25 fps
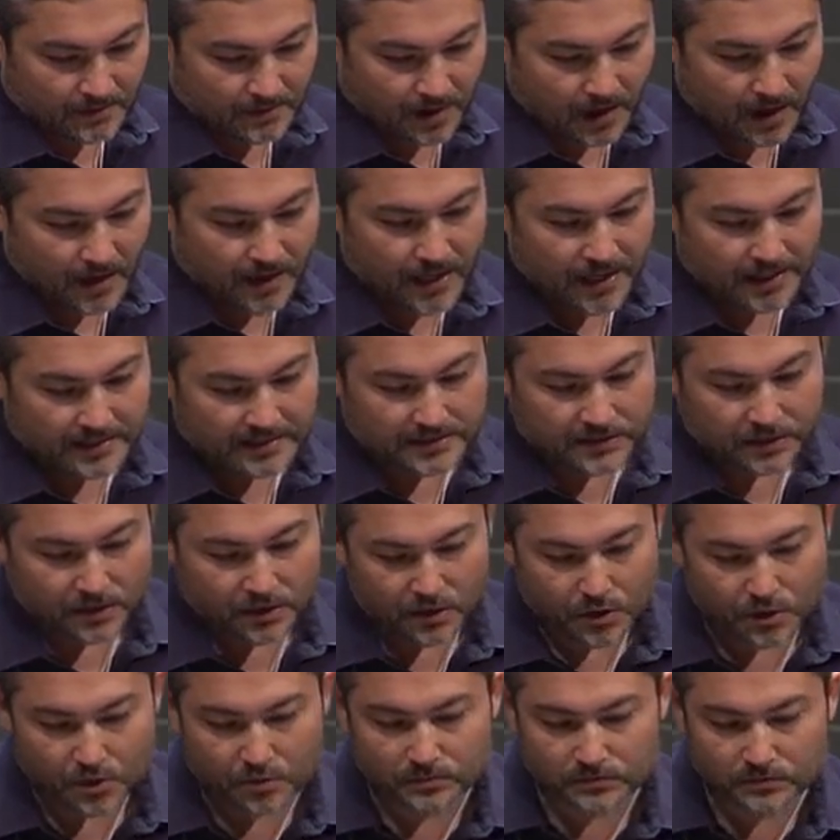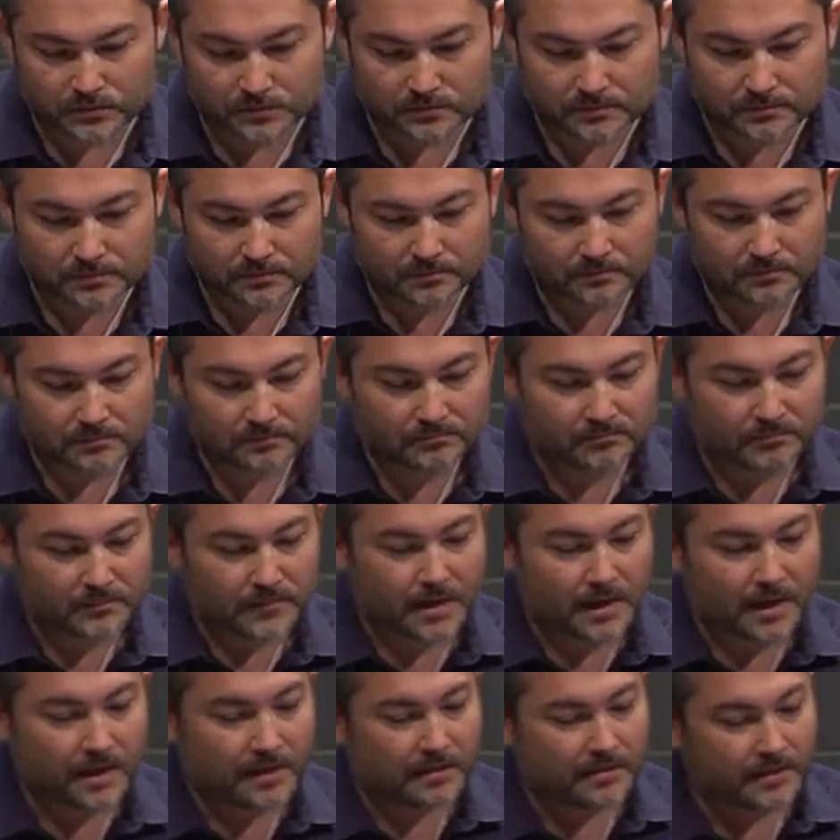Okay, so
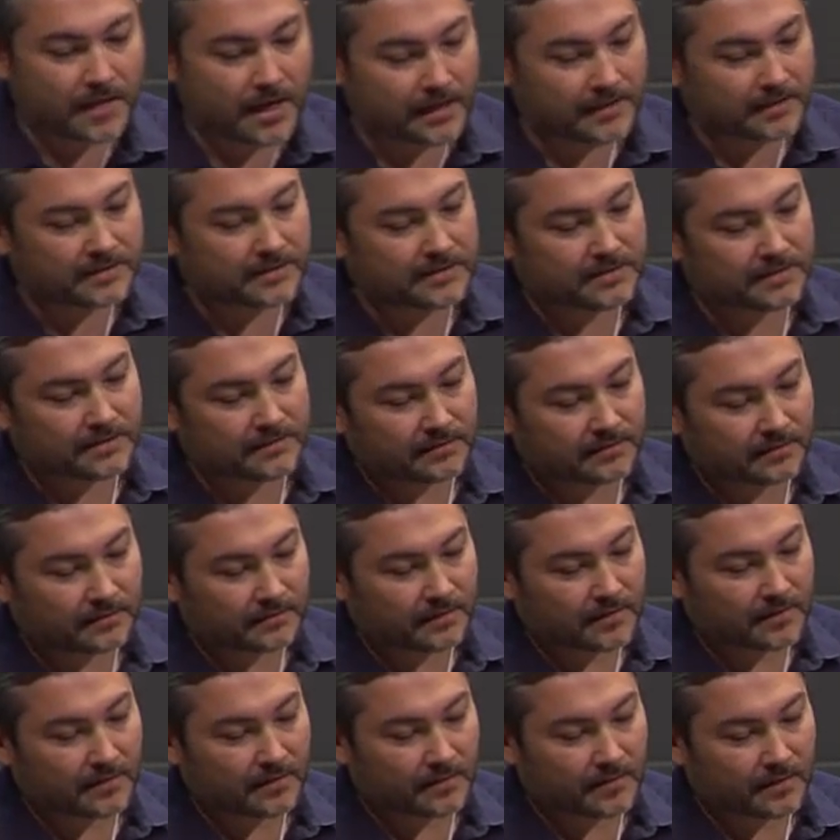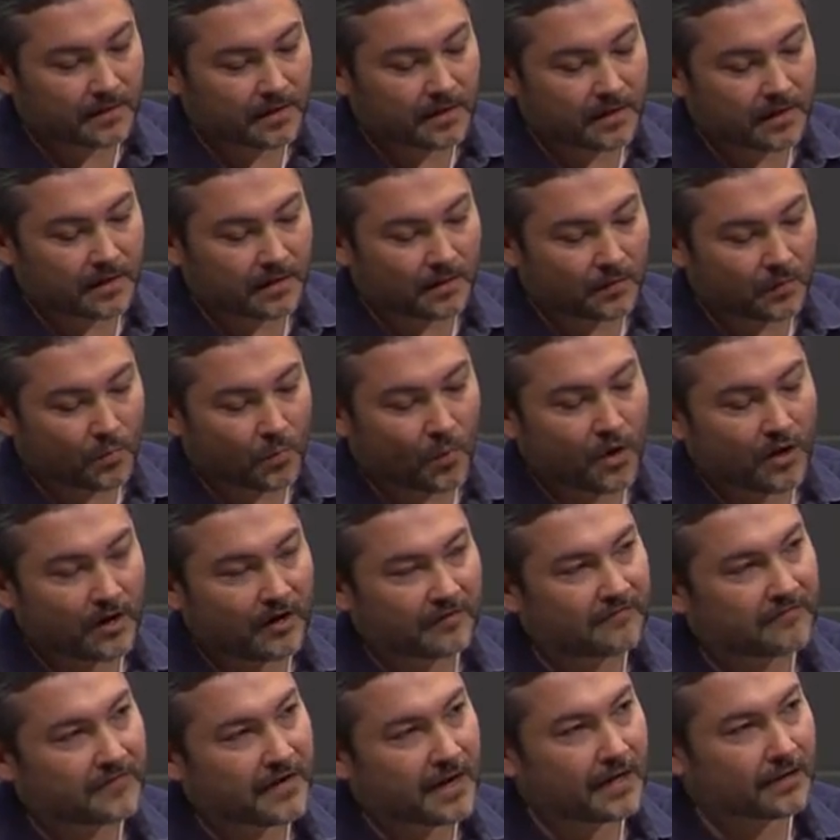next, what I
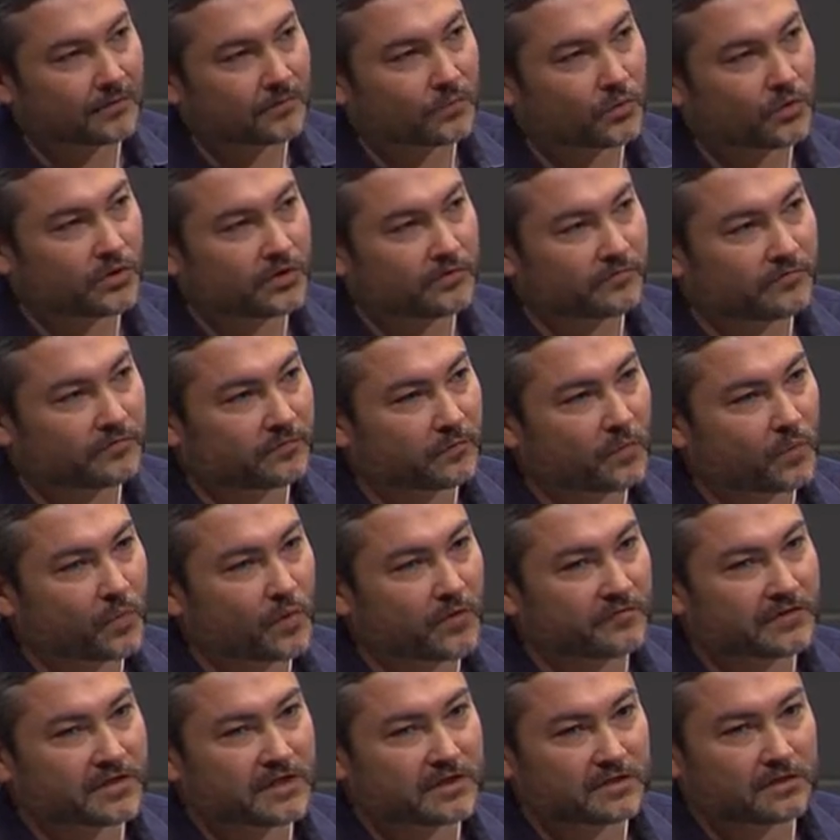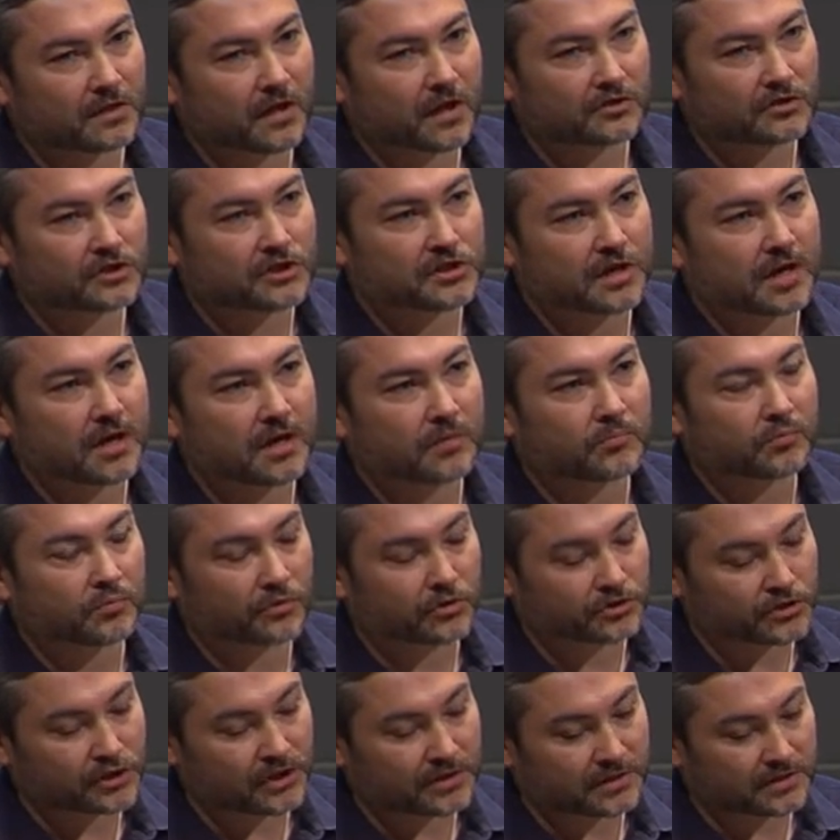found with these large-scale
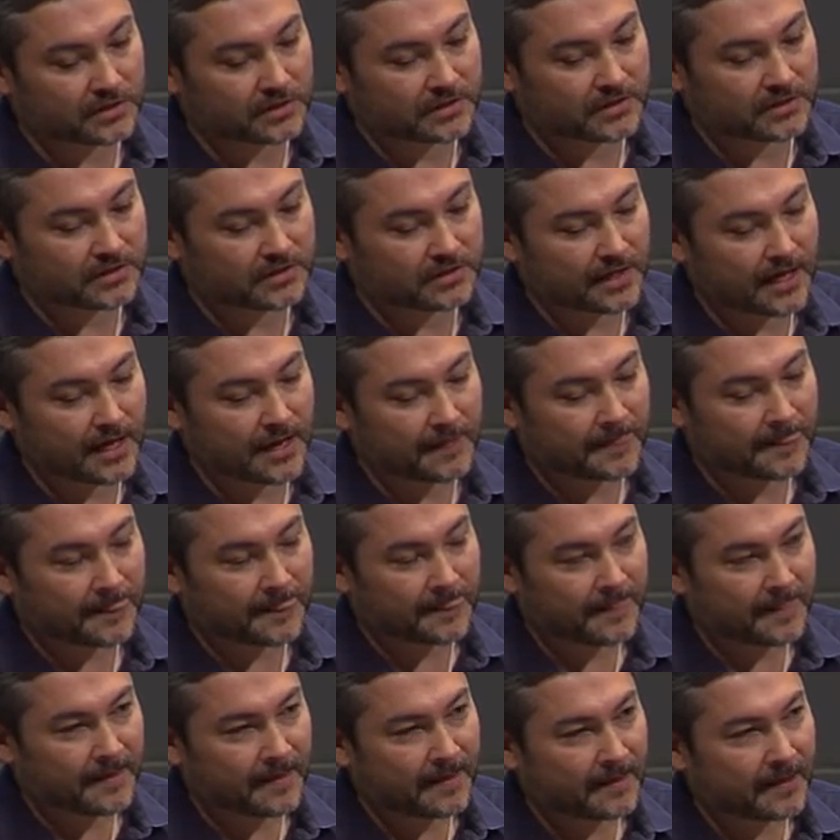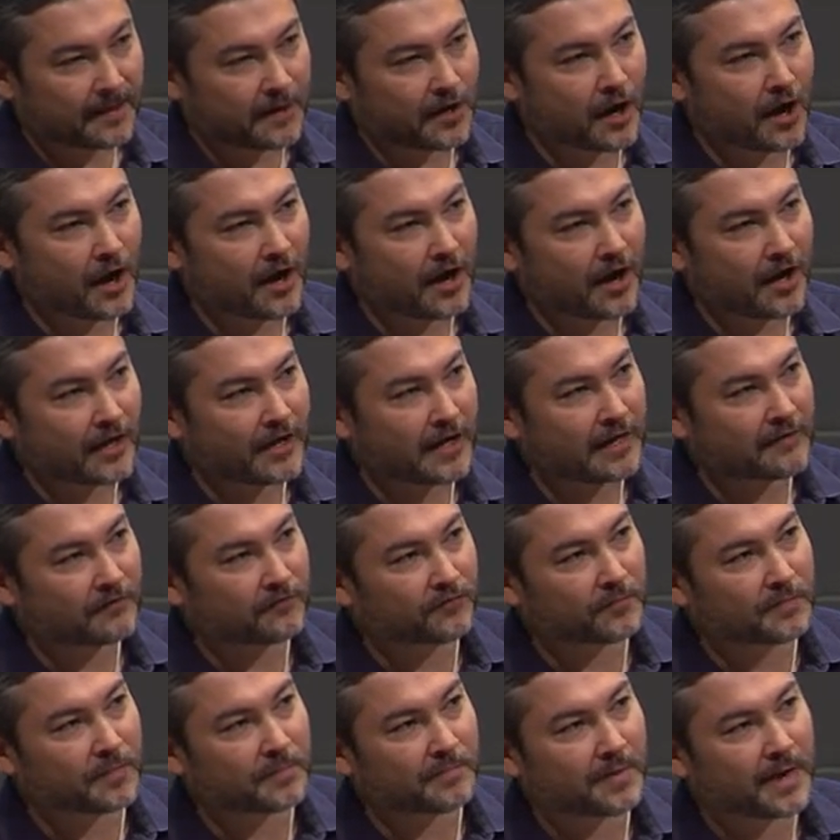projects is that, I came
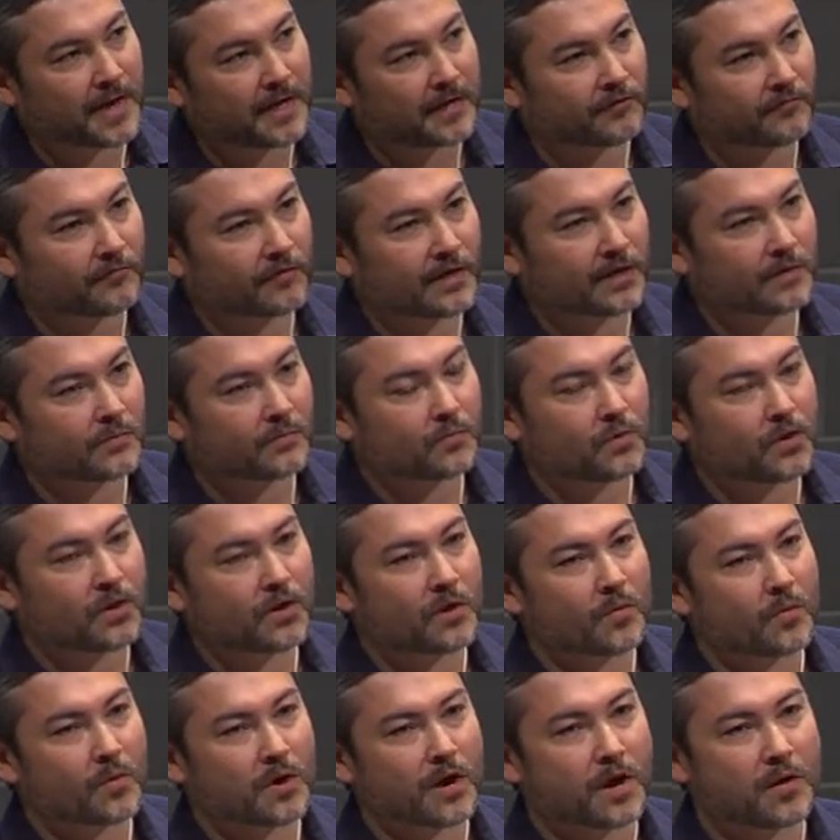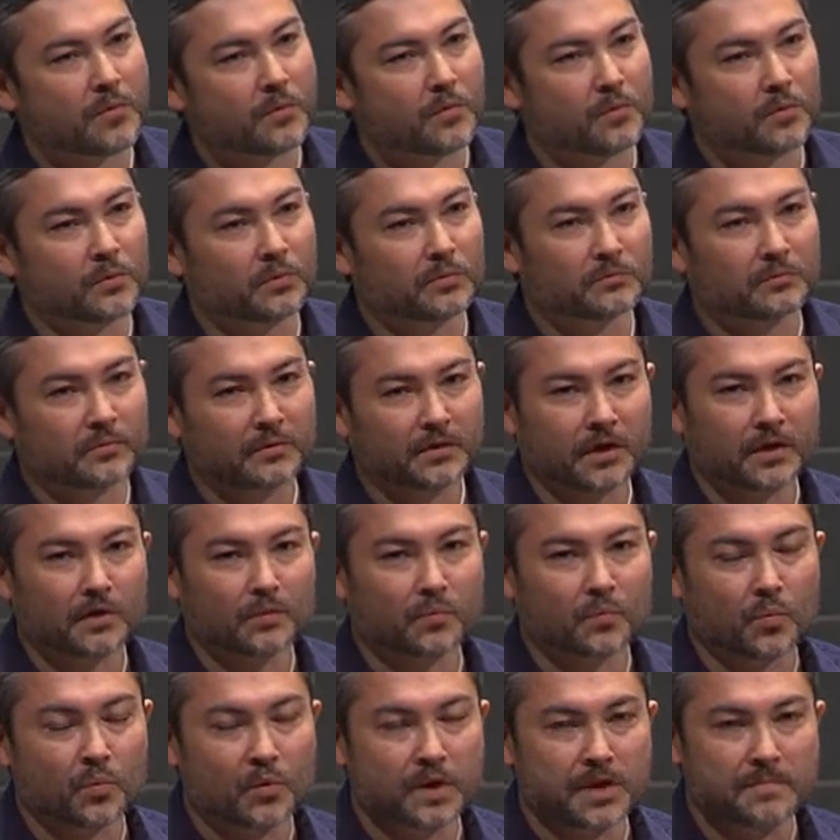from a background where,
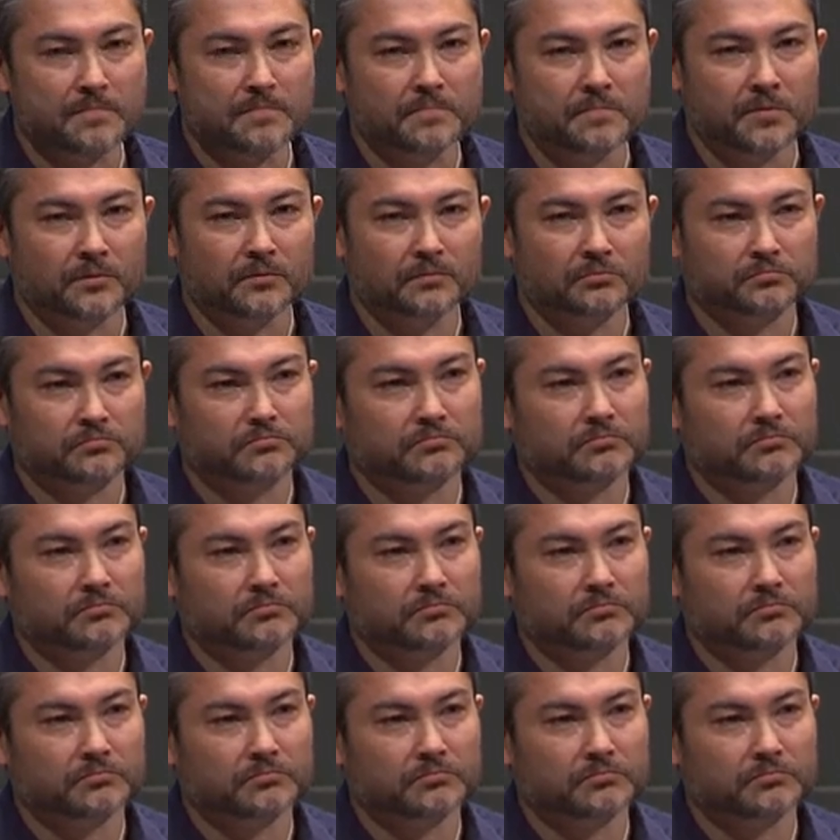we built